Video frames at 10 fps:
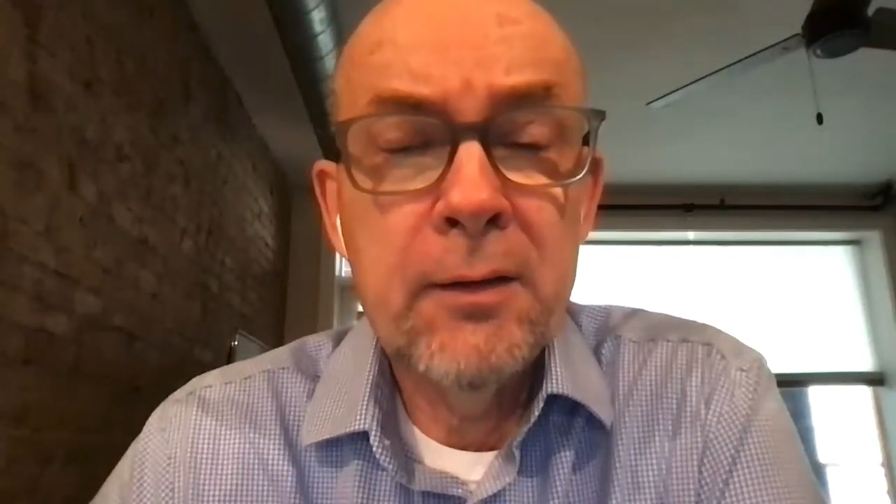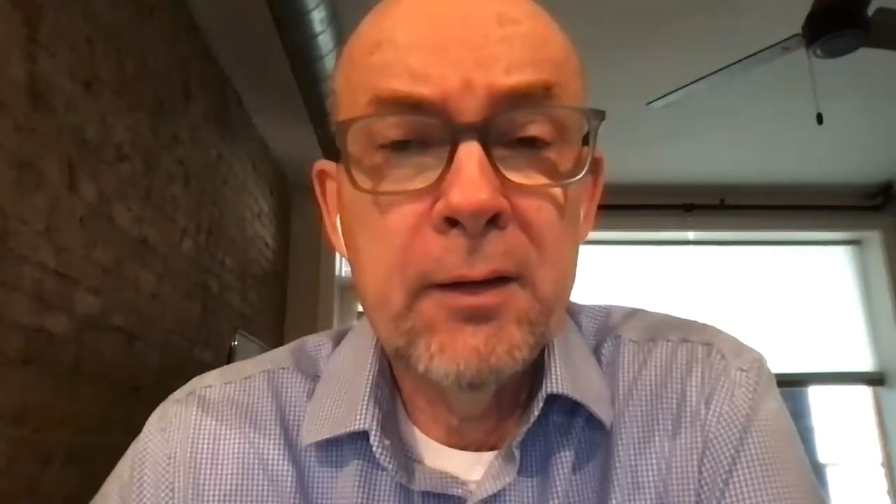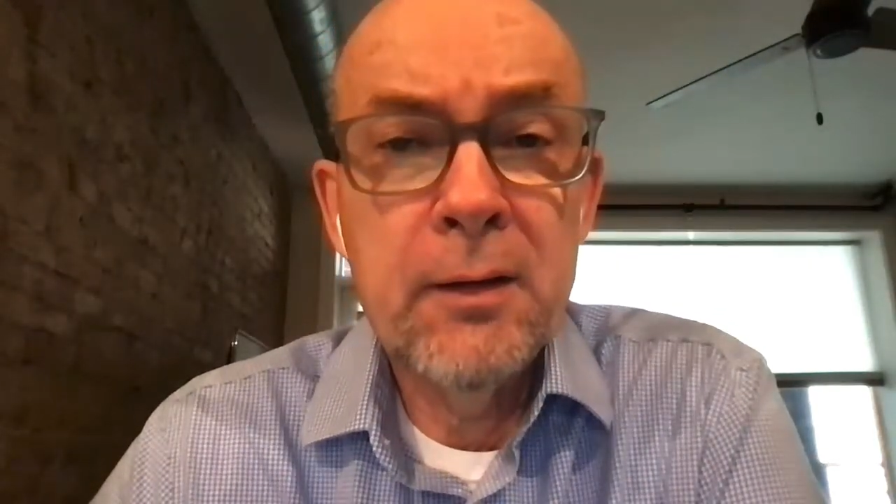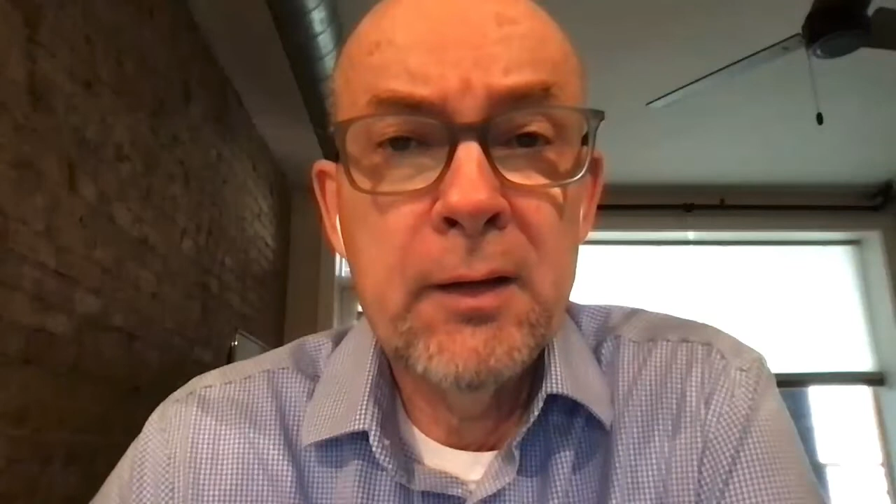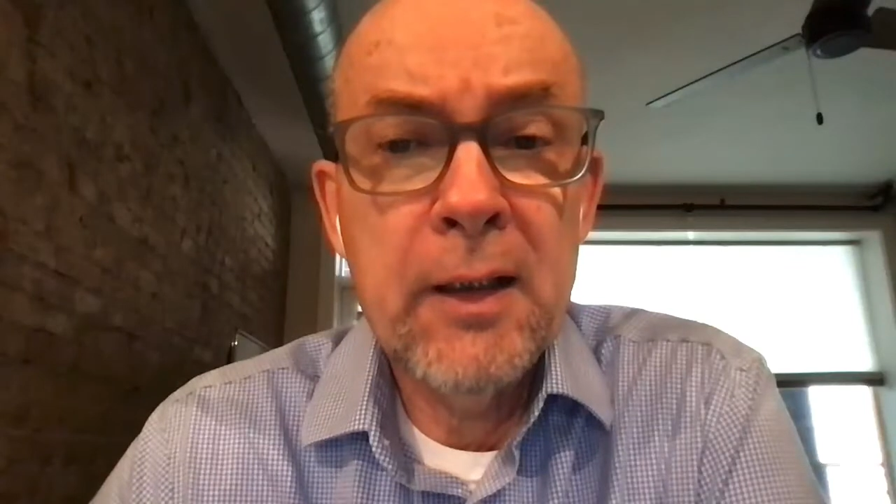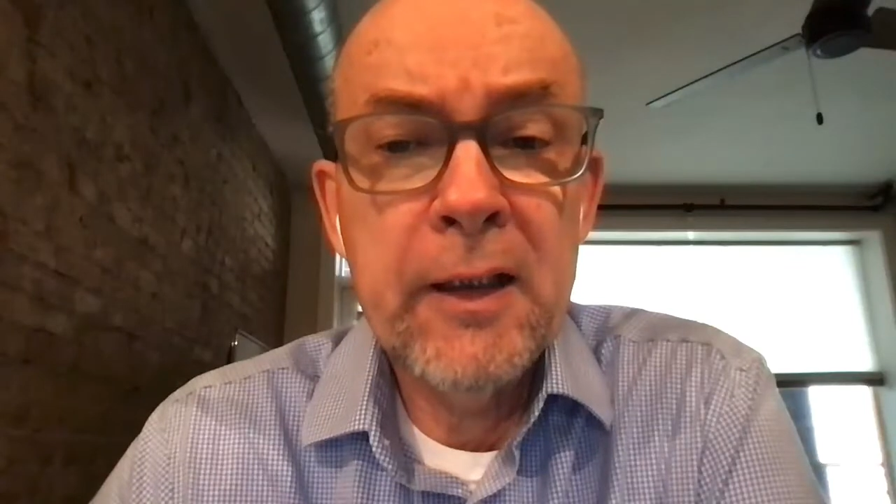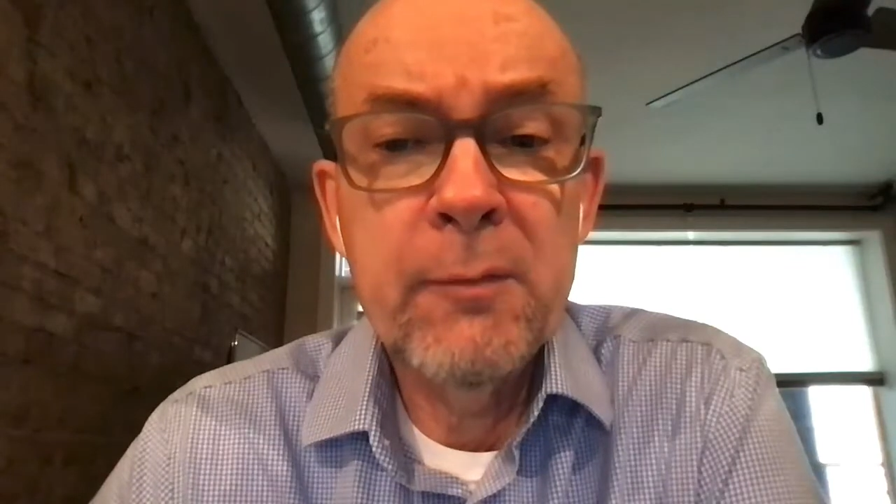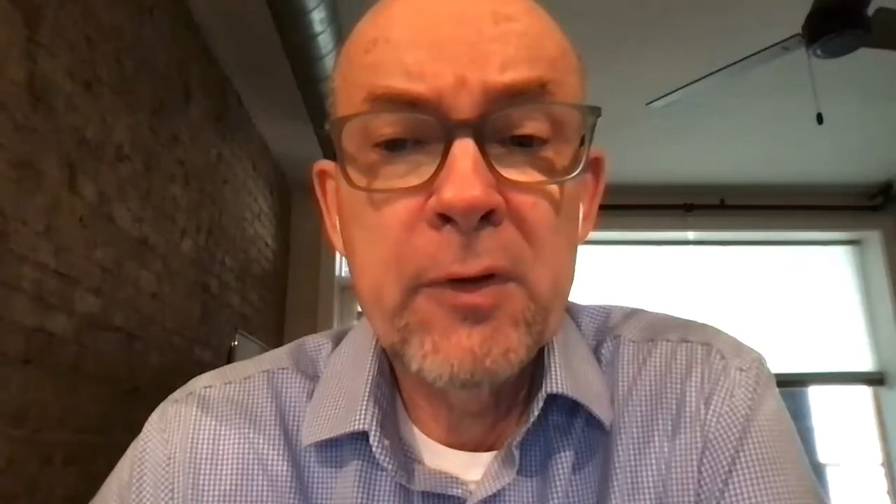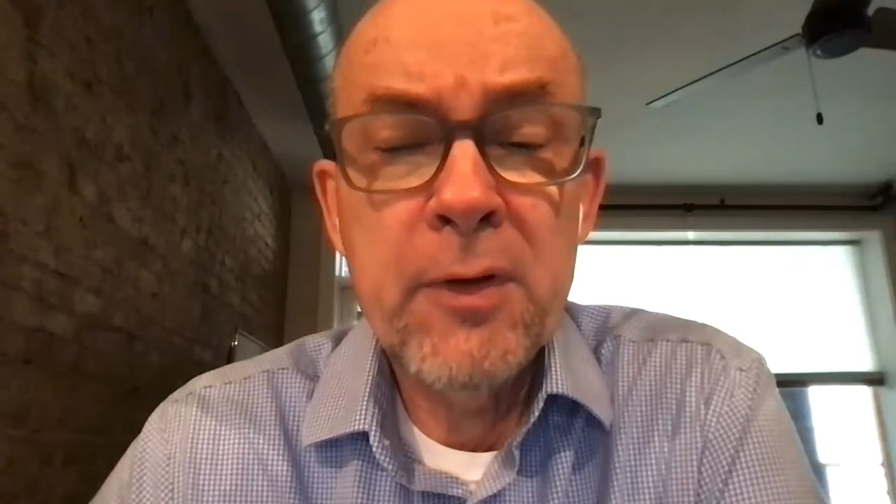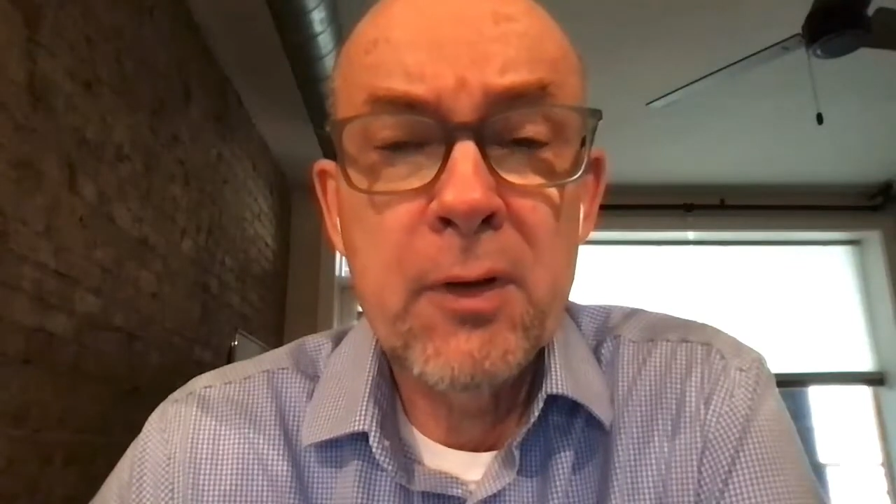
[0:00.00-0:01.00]
that
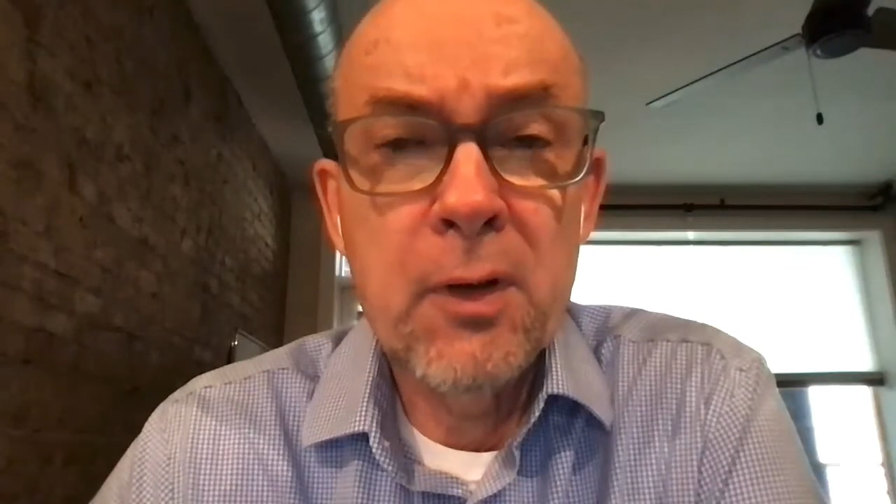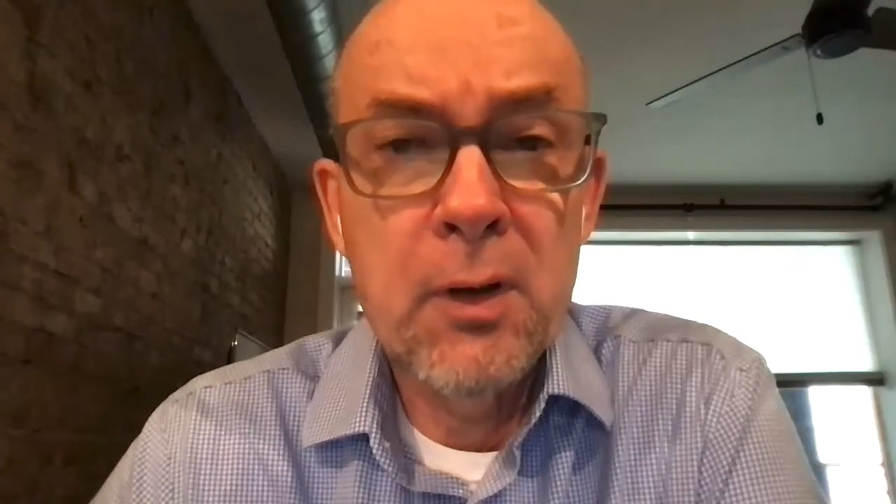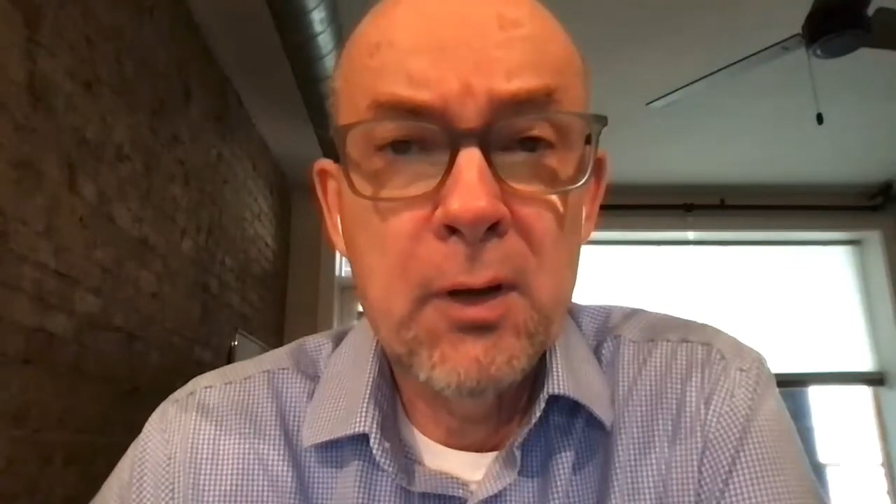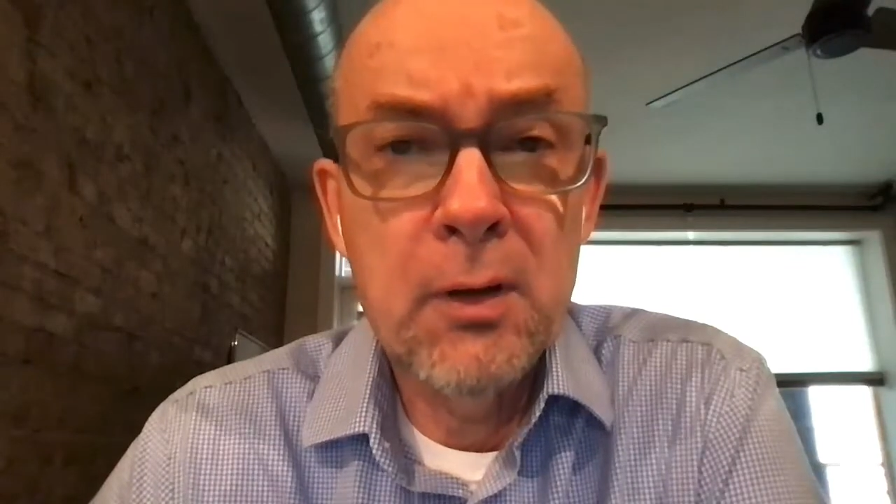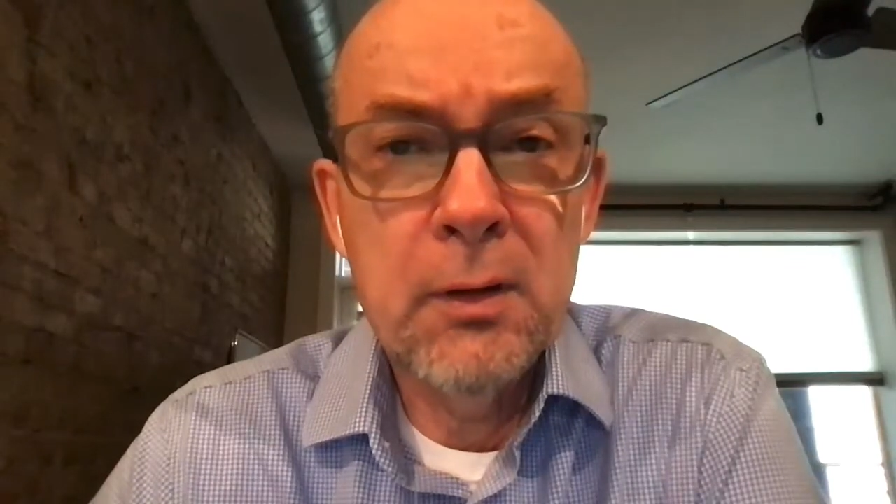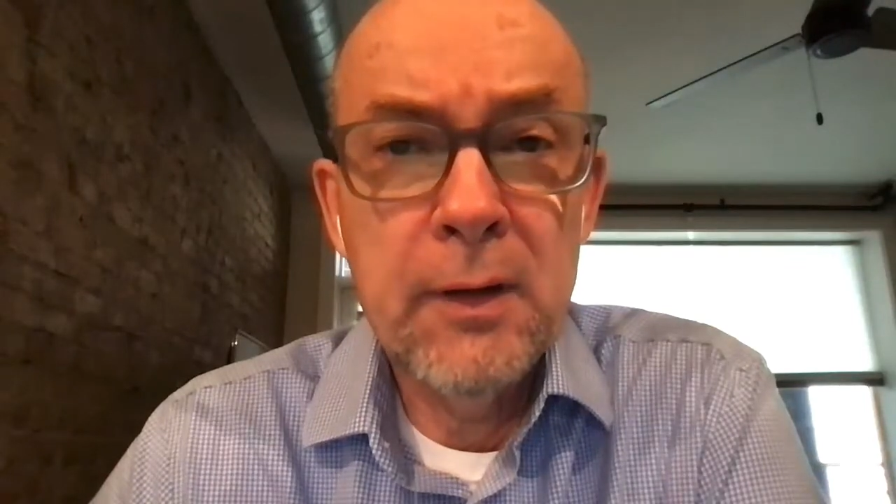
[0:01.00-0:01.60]
documents are